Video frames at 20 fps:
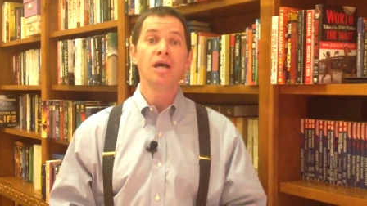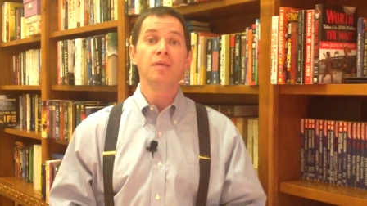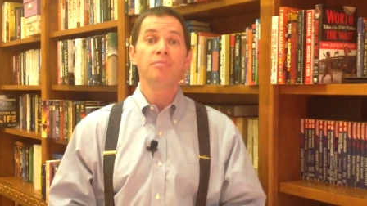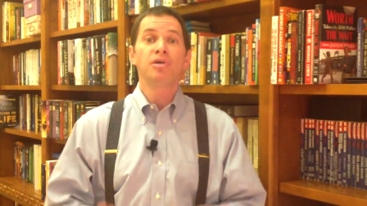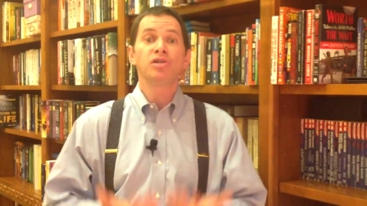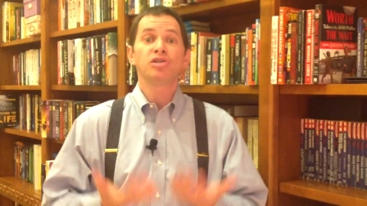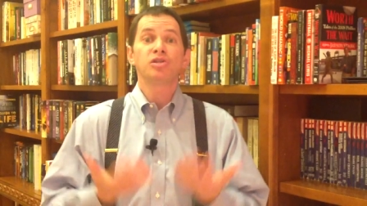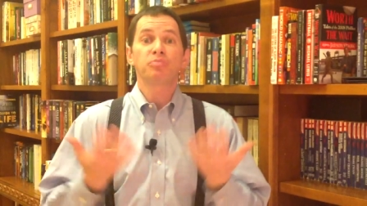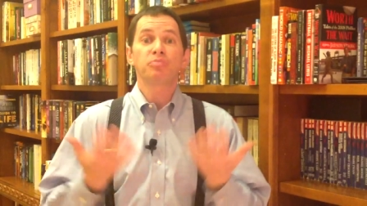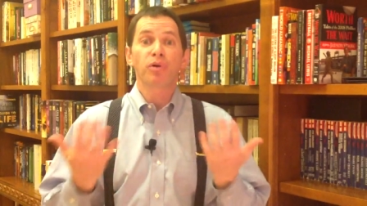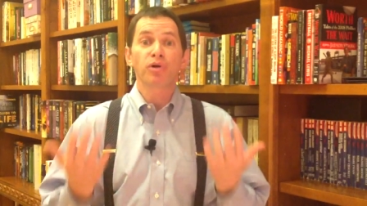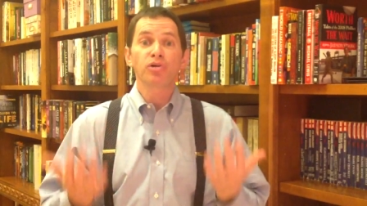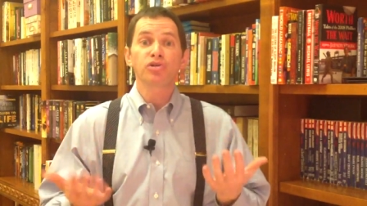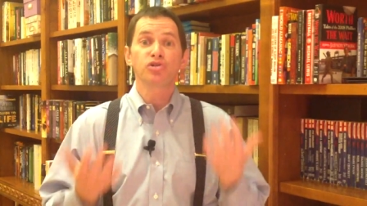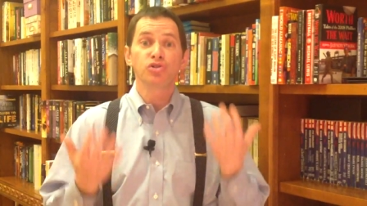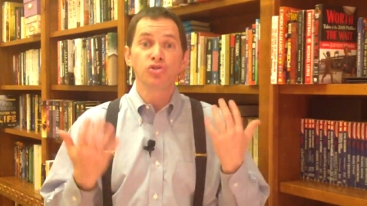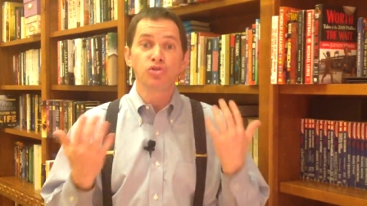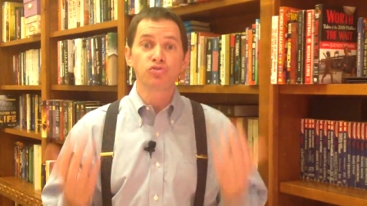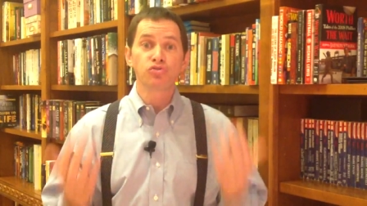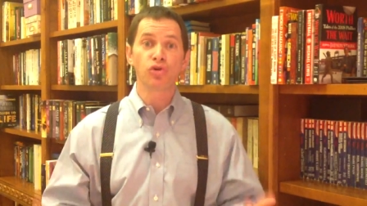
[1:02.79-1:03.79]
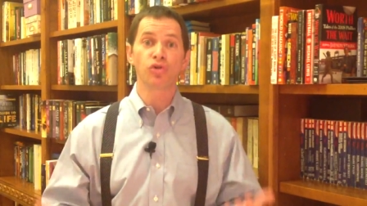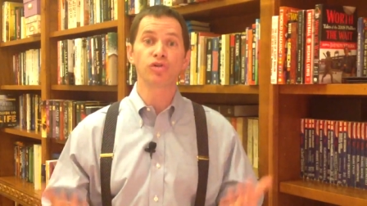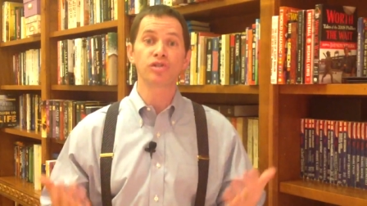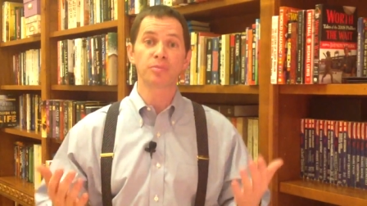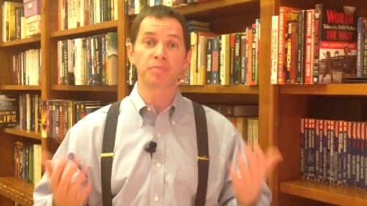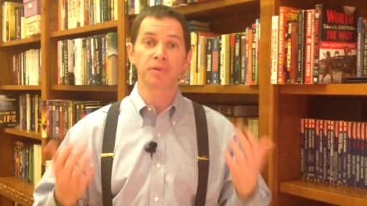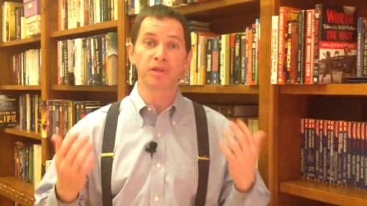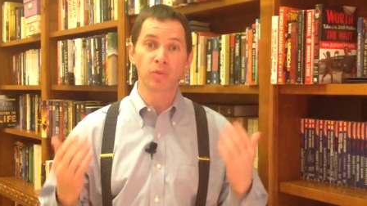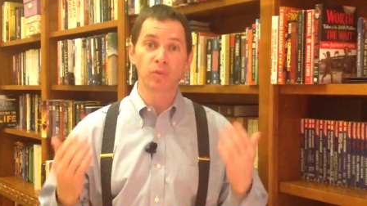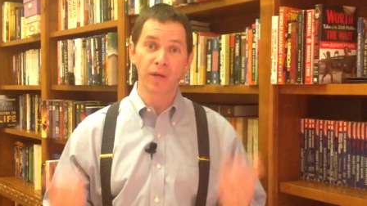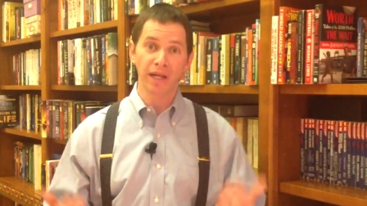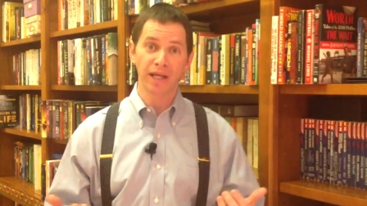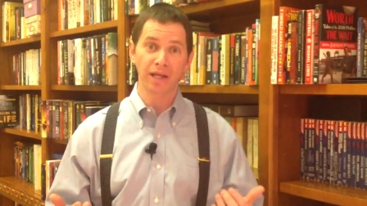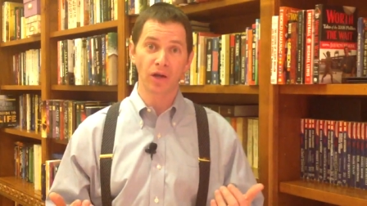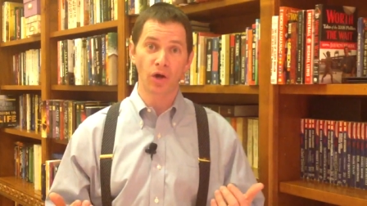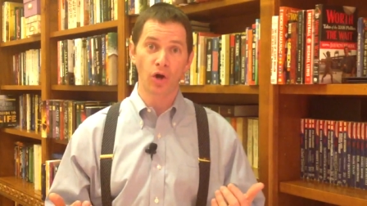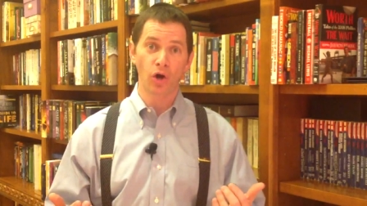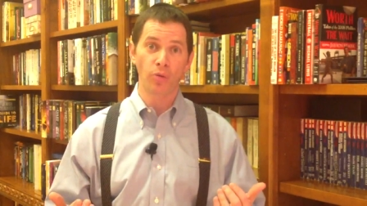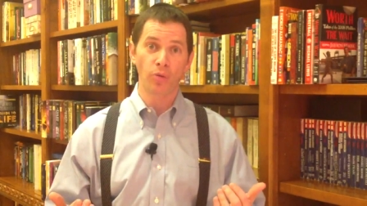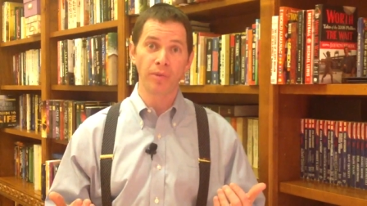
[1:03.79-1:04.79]
because the person who grows up in the wicked
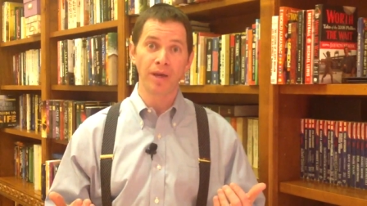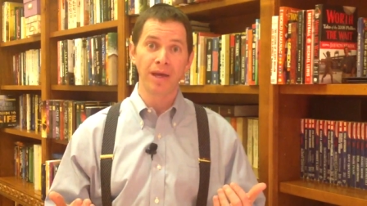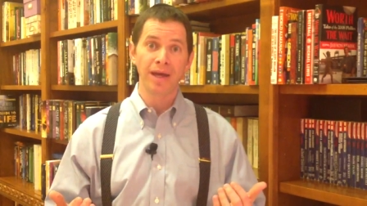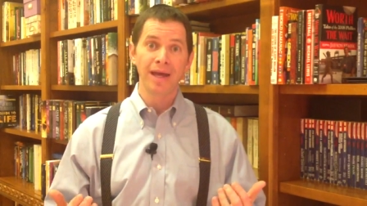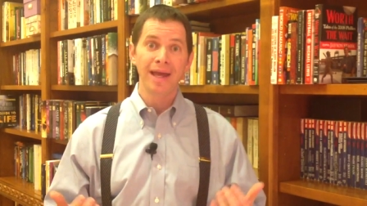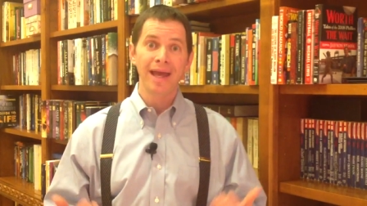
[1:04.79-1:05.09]
home